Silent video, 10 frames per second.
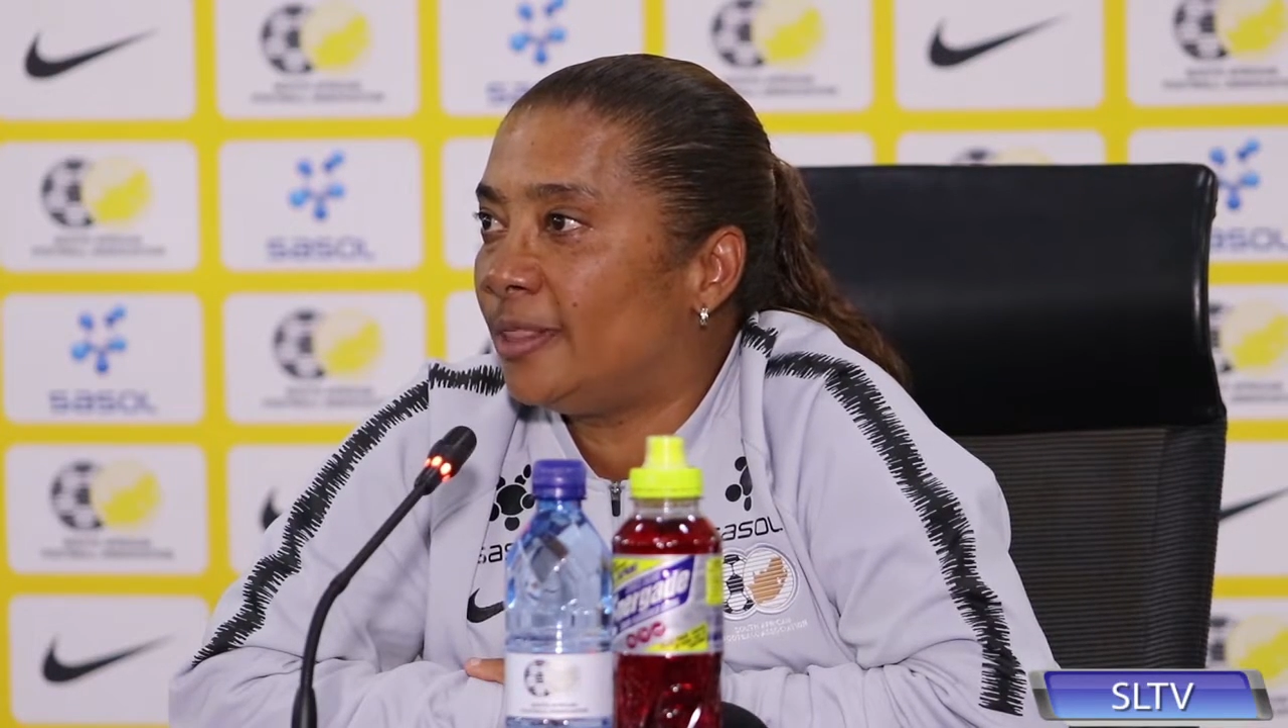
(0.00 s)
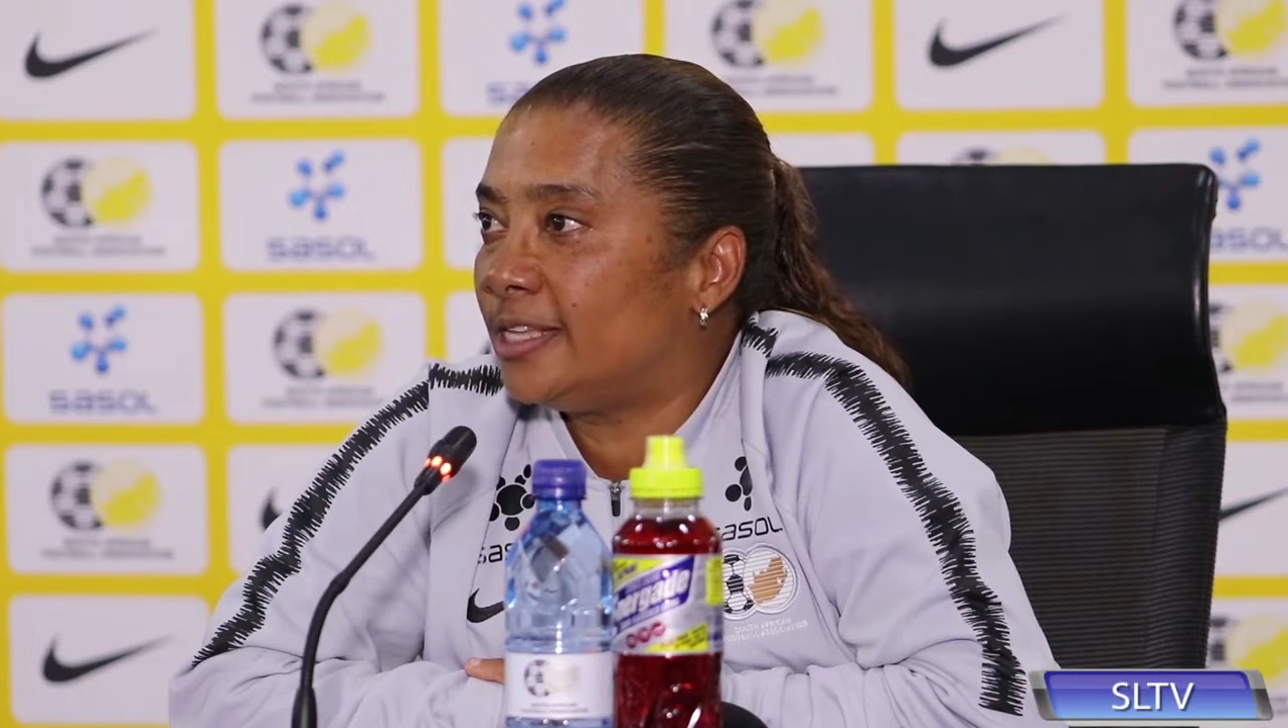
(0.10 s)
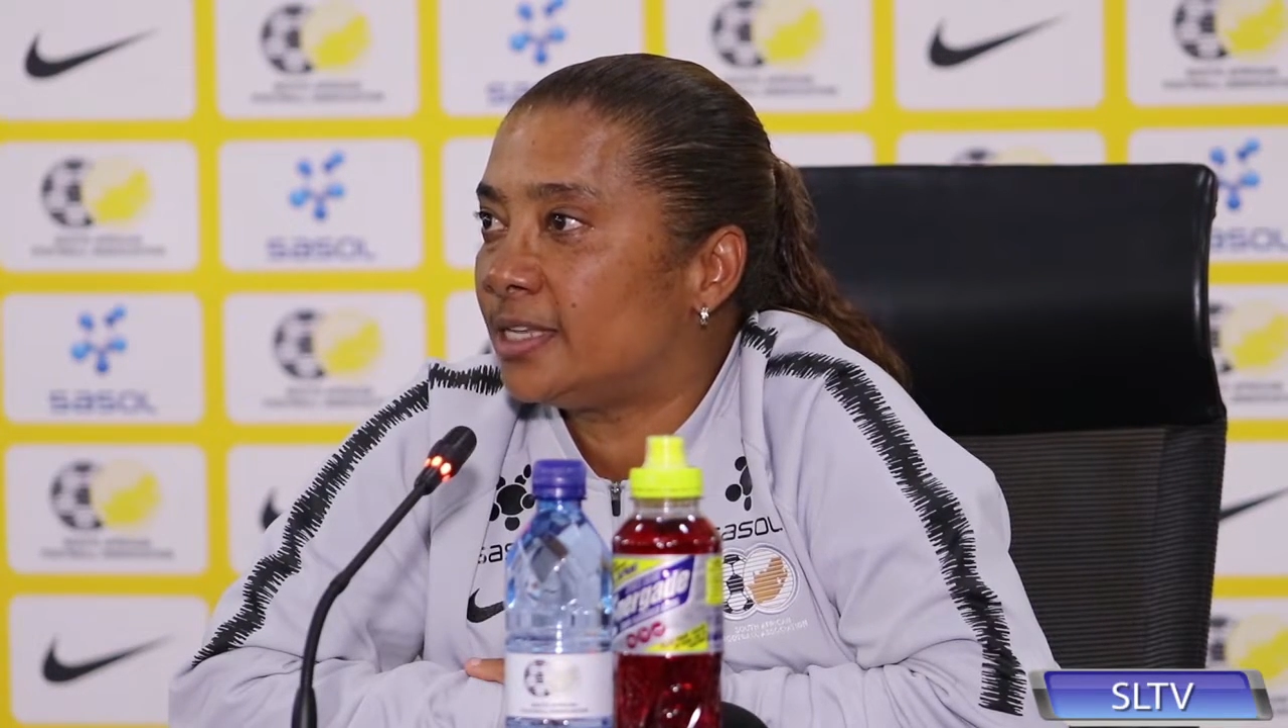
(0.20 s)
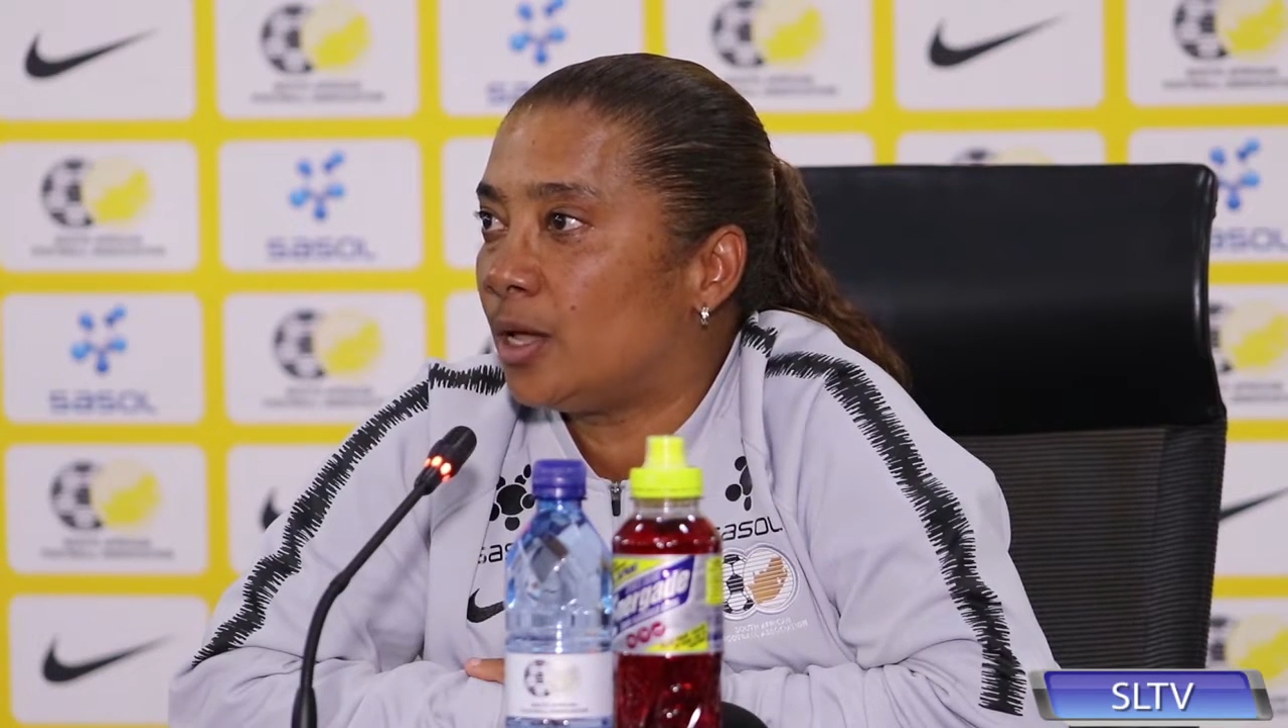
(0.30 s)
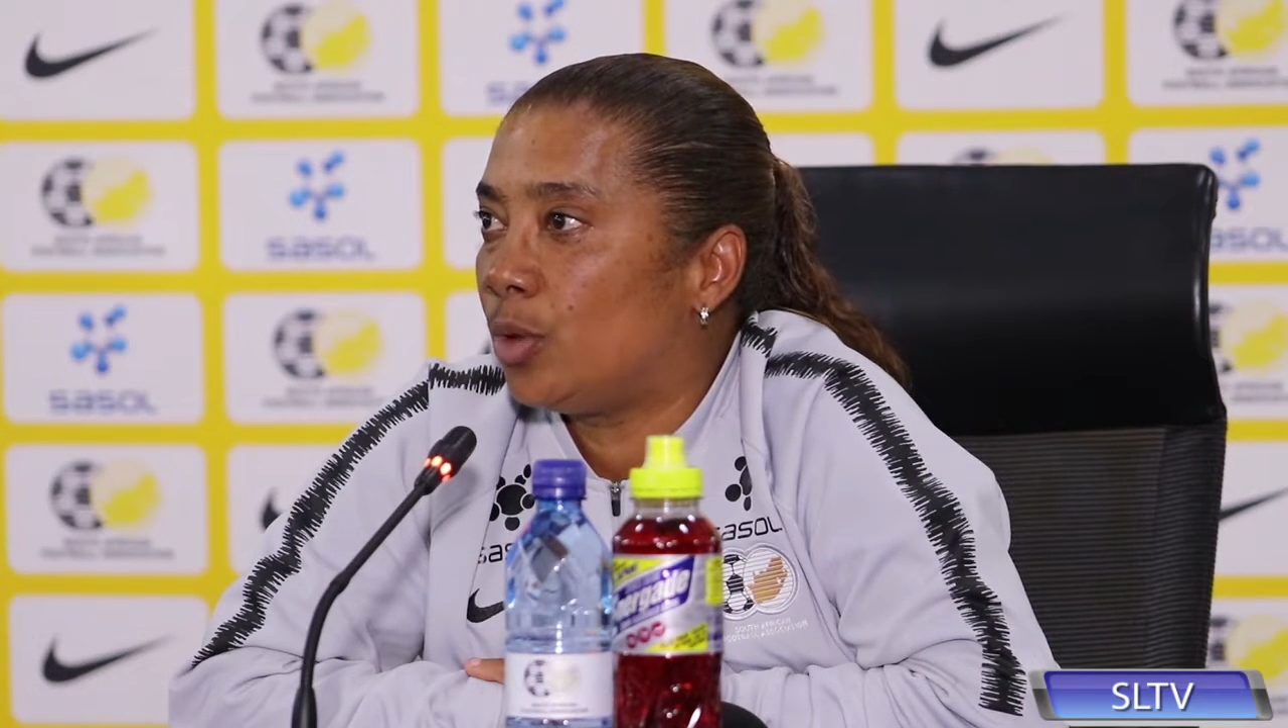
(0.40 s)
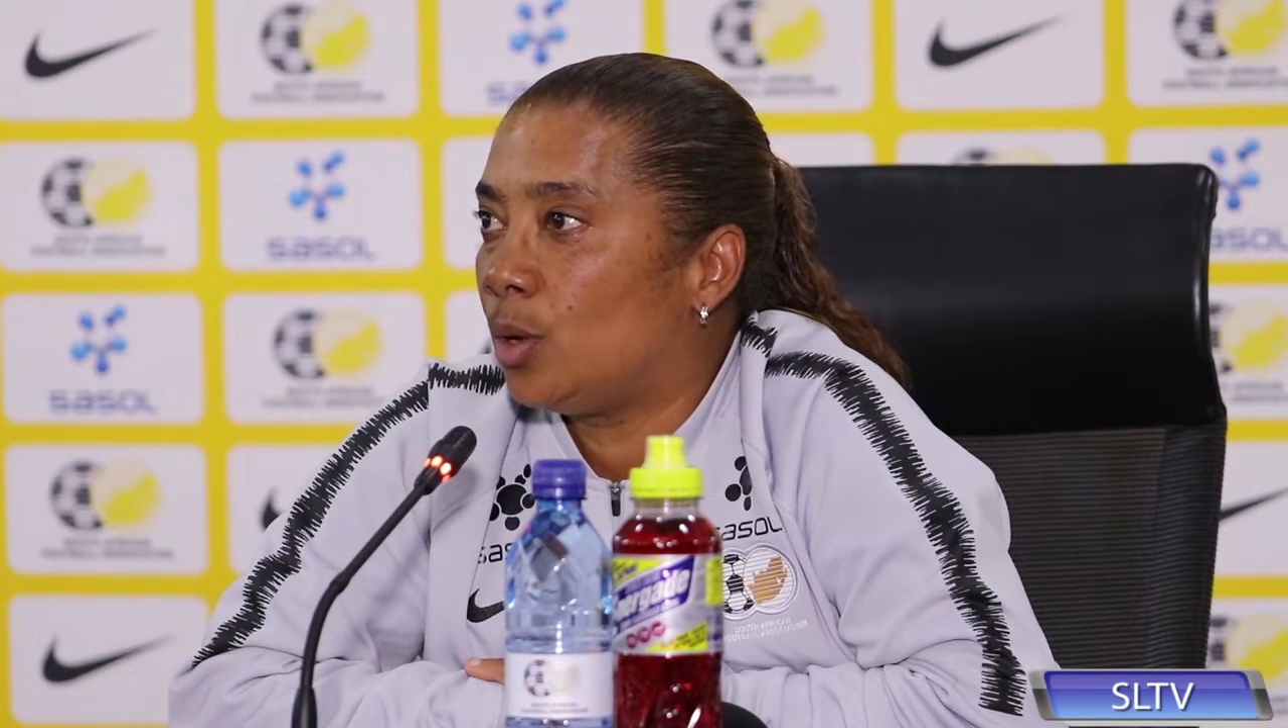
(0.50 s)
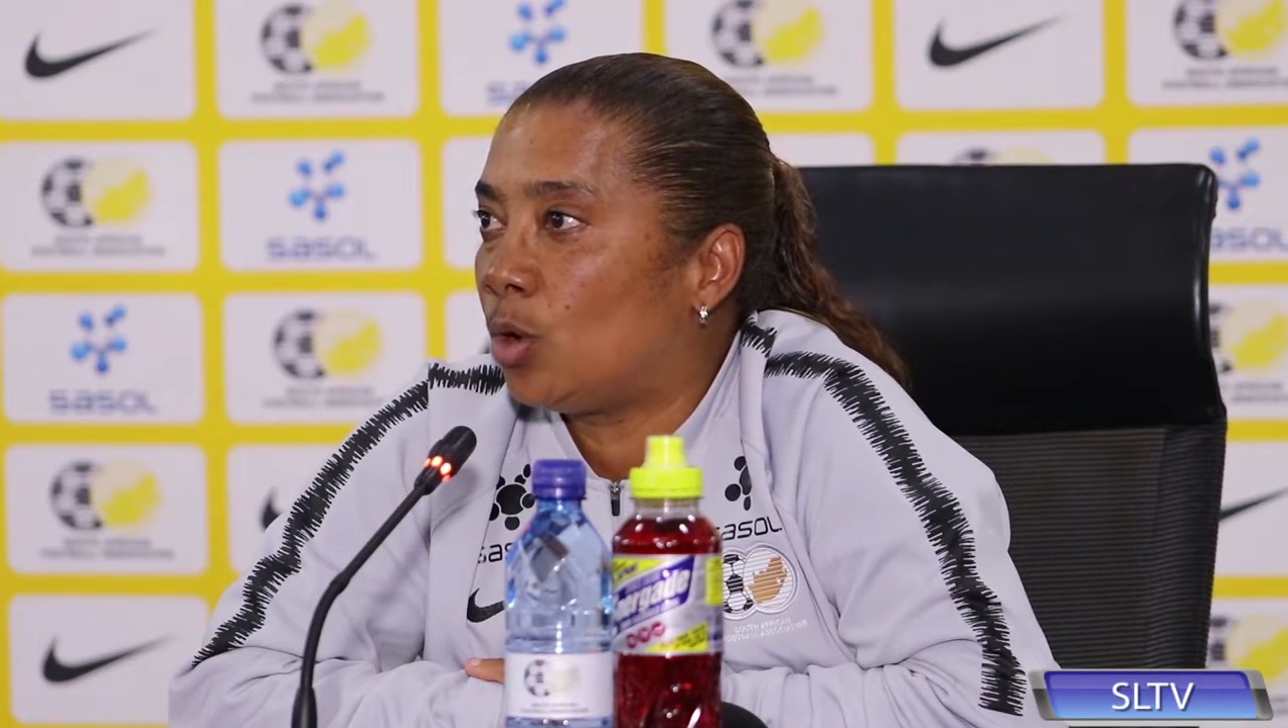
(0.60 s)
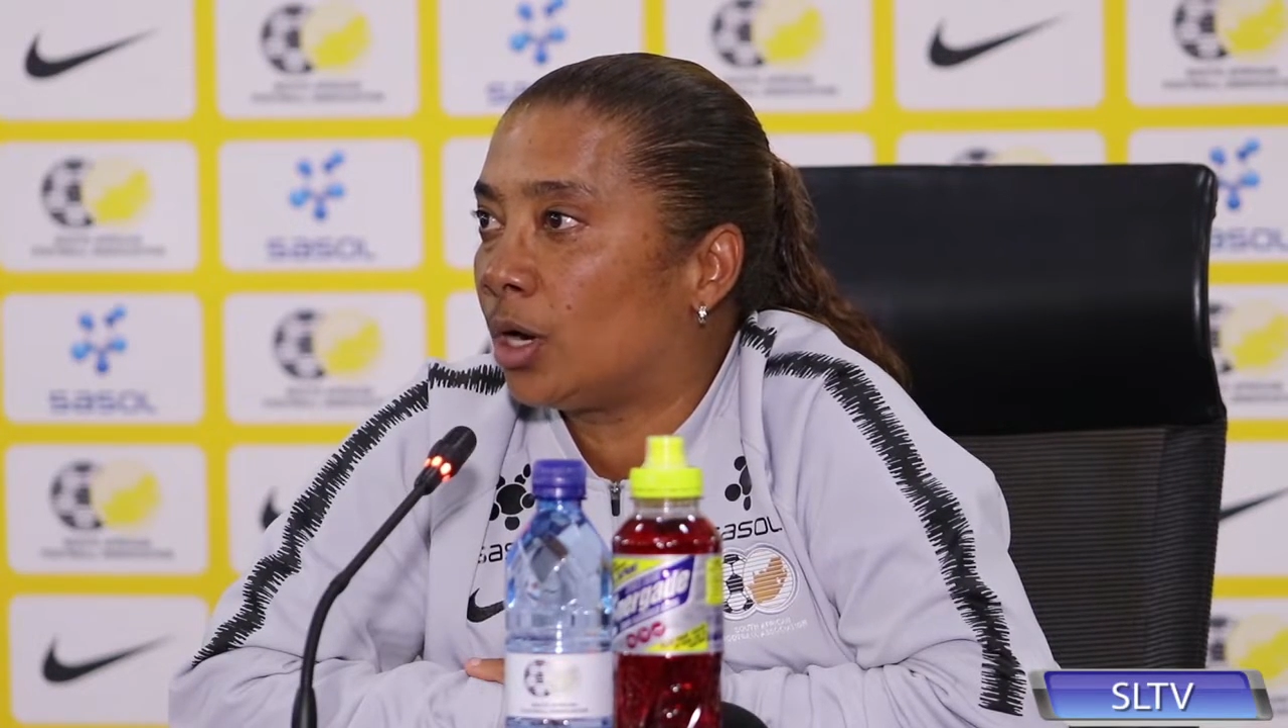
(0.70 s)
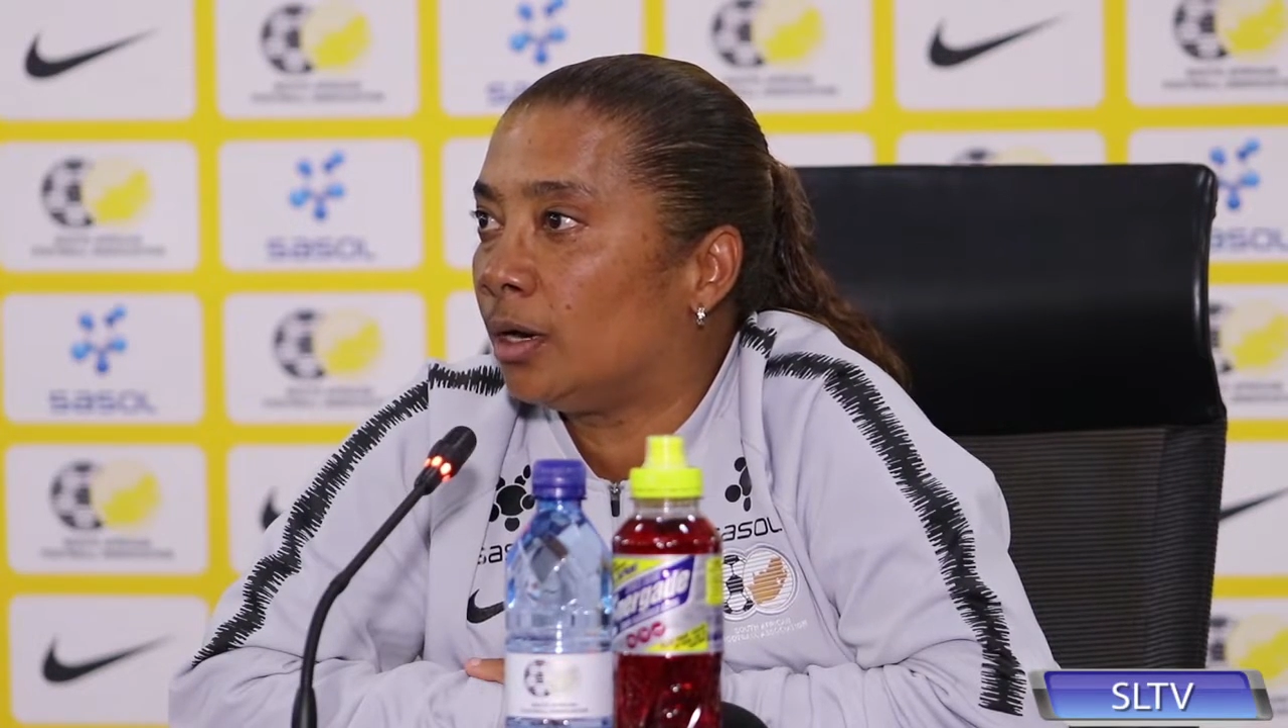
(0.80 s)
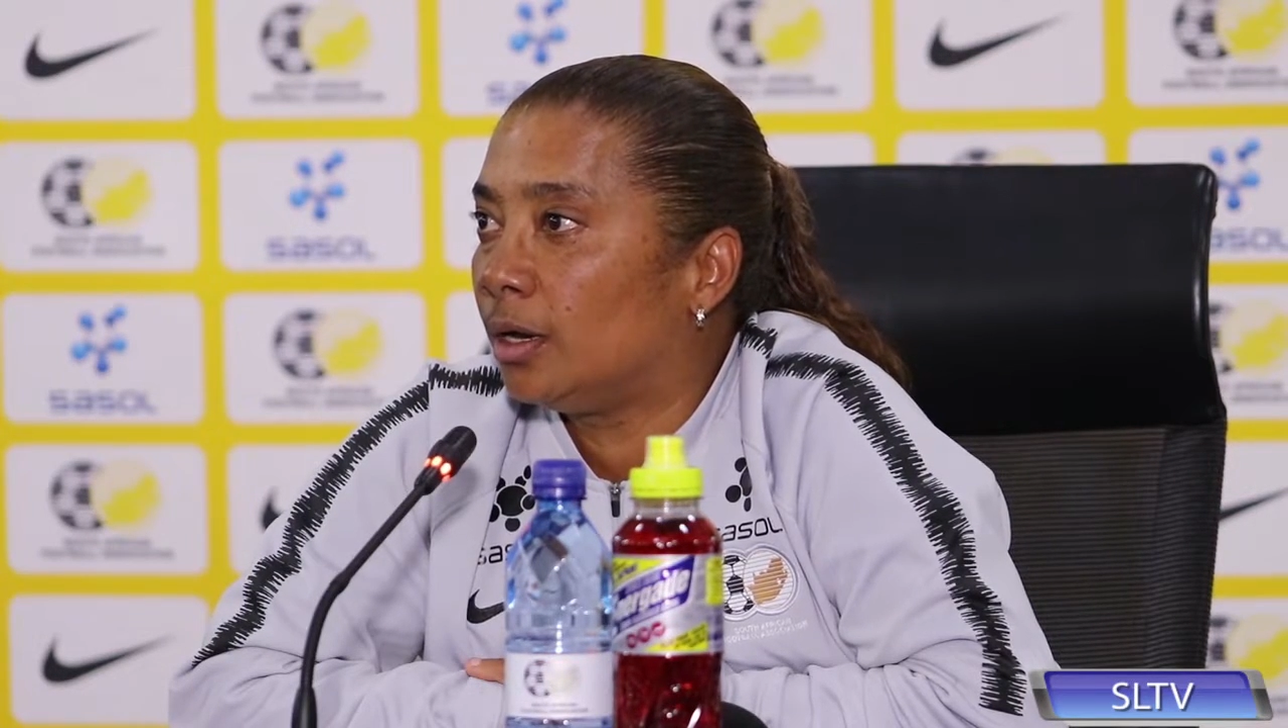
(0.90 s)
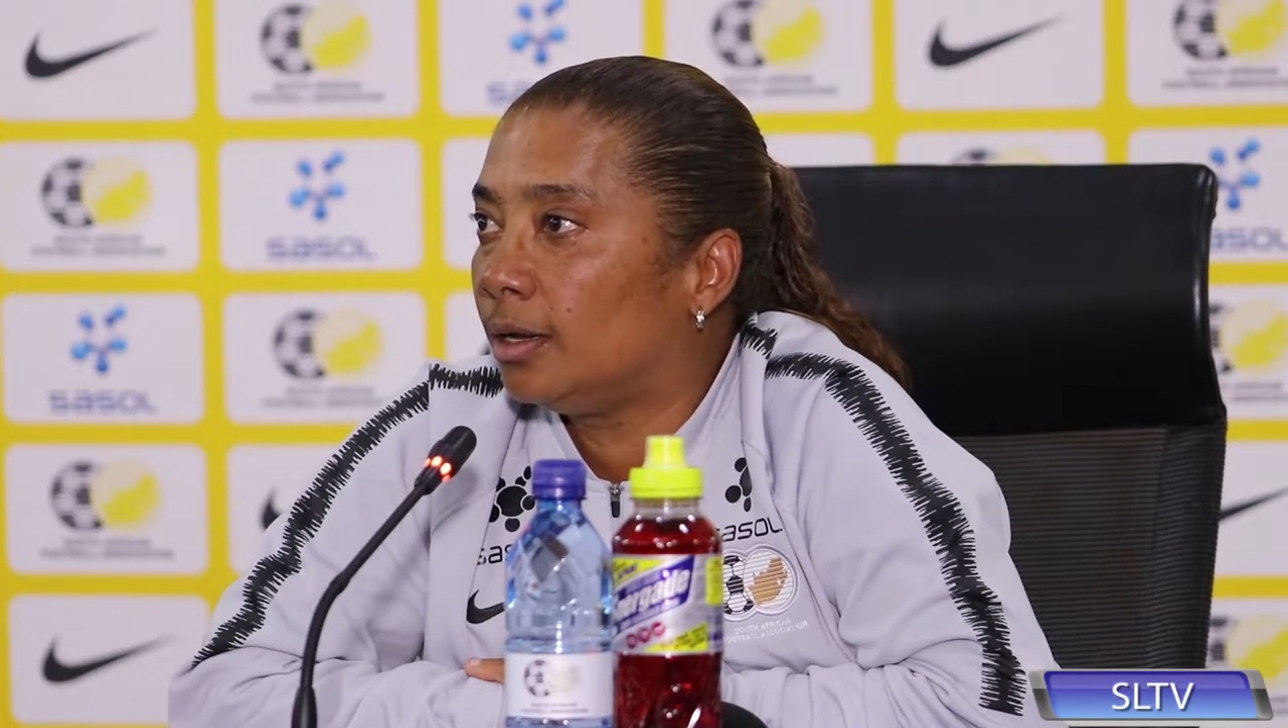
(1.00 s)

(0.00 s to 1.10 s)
and they say, we won.